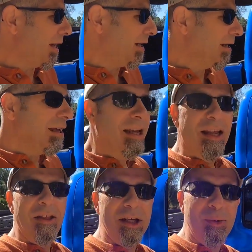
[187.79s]
right?
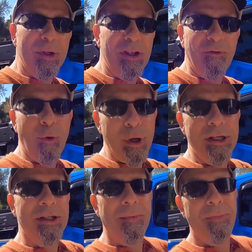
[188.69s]
This was a 40
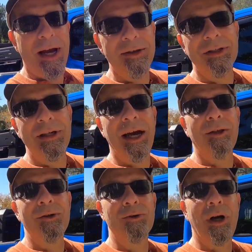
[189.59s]
some thousand
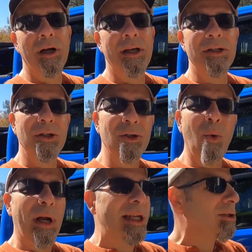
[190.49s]
dollar truck. It's a
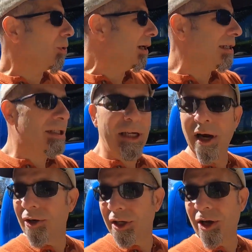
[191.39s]
2020
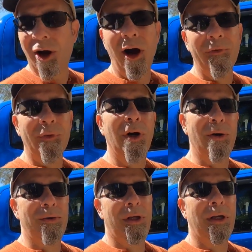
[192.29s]
TRD
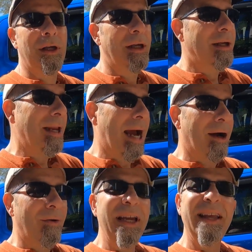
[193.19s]
off-road.
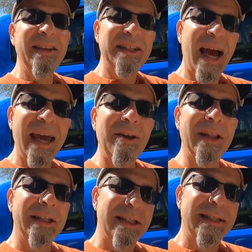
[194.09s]
Now, in the
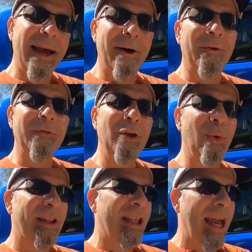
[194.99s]
title itself, you
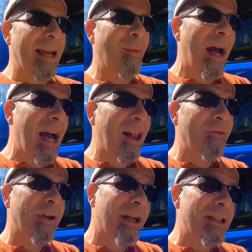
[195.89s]
would think, well,
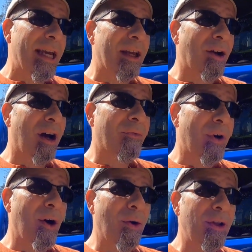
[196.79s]
if you're gonna take it
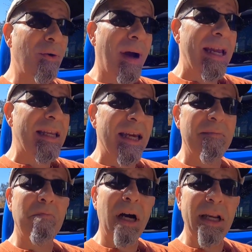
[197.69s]
off-road, you might
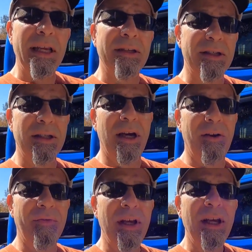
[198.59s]
get muddy and
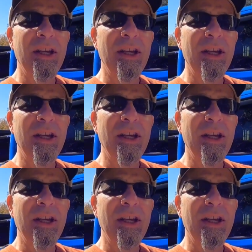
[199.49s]
stuff.